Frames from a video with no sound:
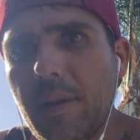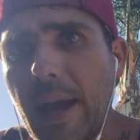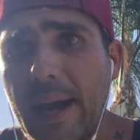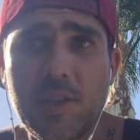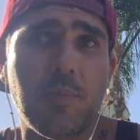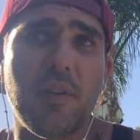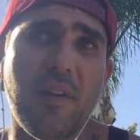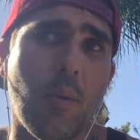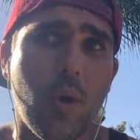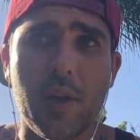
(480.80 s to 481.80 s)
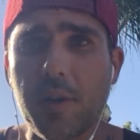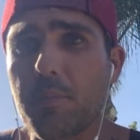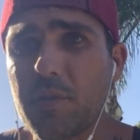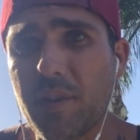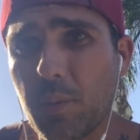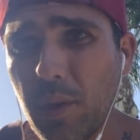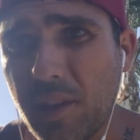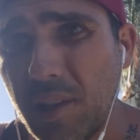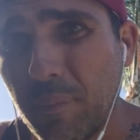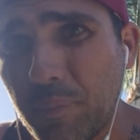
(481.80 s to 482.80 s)
asked me if I wanted to move in with
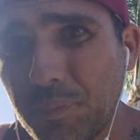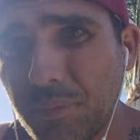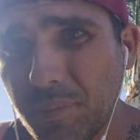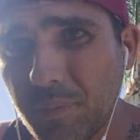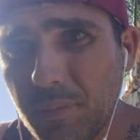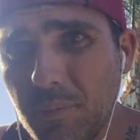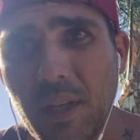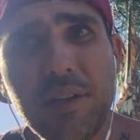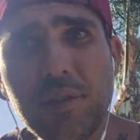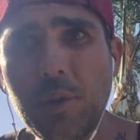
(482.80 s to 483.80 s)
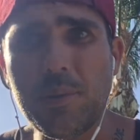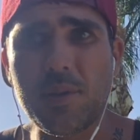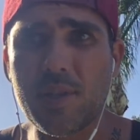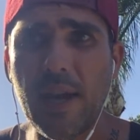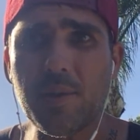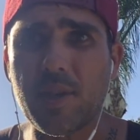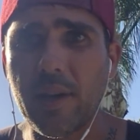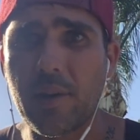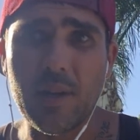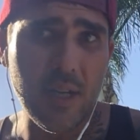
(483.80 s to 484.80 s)
him, even though he was a
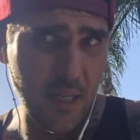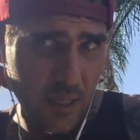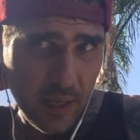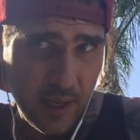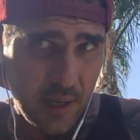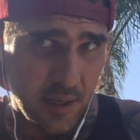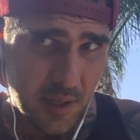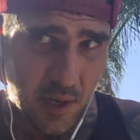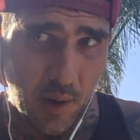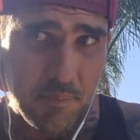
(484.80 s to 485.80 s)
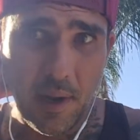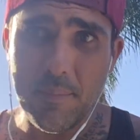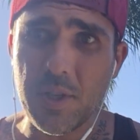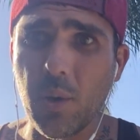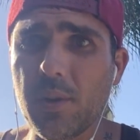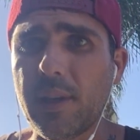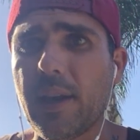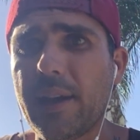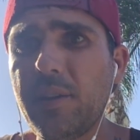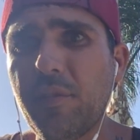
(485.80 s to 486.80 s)
Southsider. And, you know, I'm I'm totally
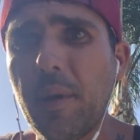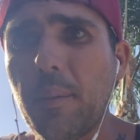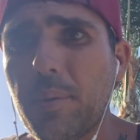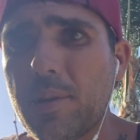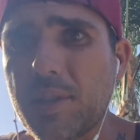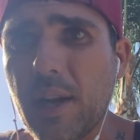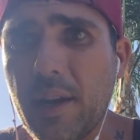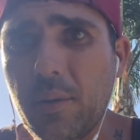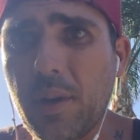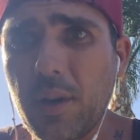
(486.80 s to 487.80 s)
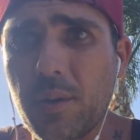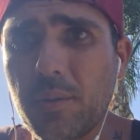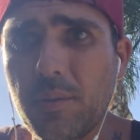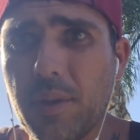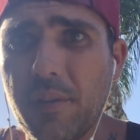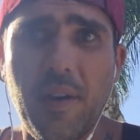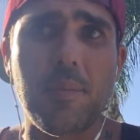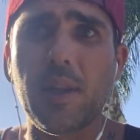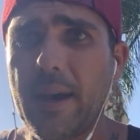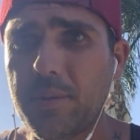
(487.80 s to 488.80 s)
naive about prison. I don't know if I'm
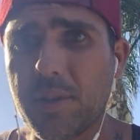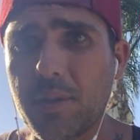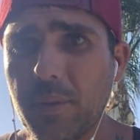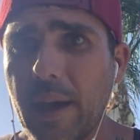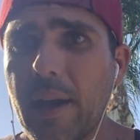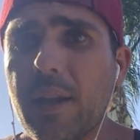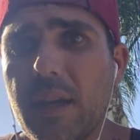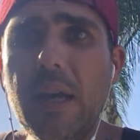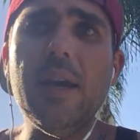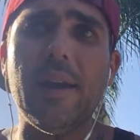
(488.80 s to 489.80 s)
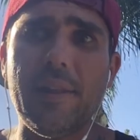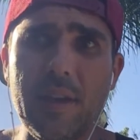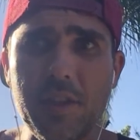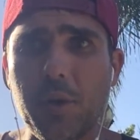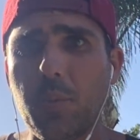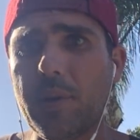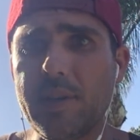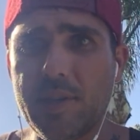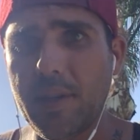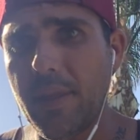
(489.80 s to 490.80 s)
allowed to do that. And I think the
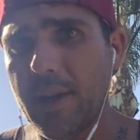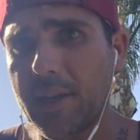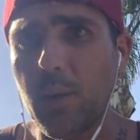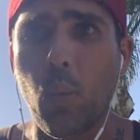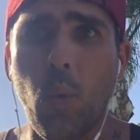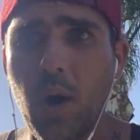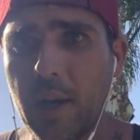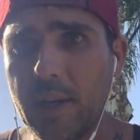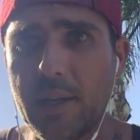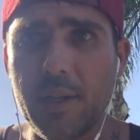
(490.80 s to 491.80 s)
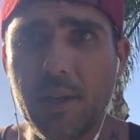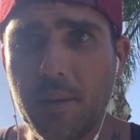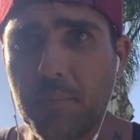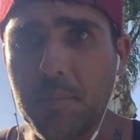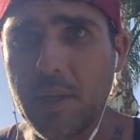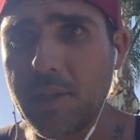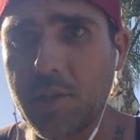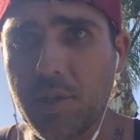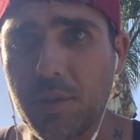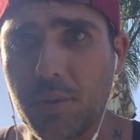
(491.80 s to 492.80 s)
reason that he wanted me
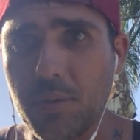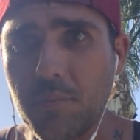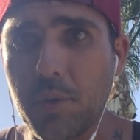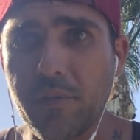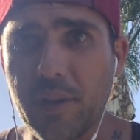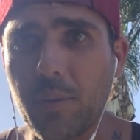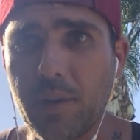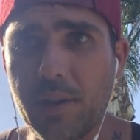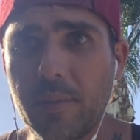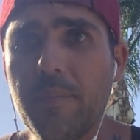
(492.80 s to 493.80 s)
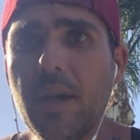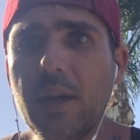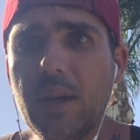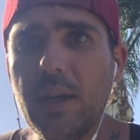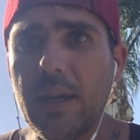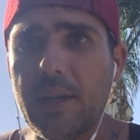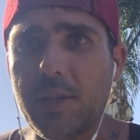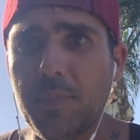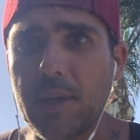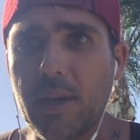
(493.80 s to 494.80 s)
to move in with him
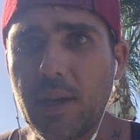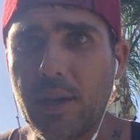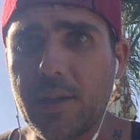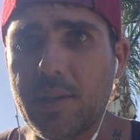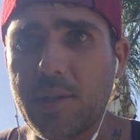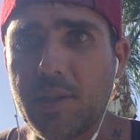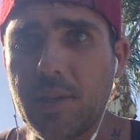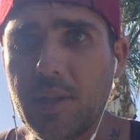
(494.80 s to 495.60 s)
is because,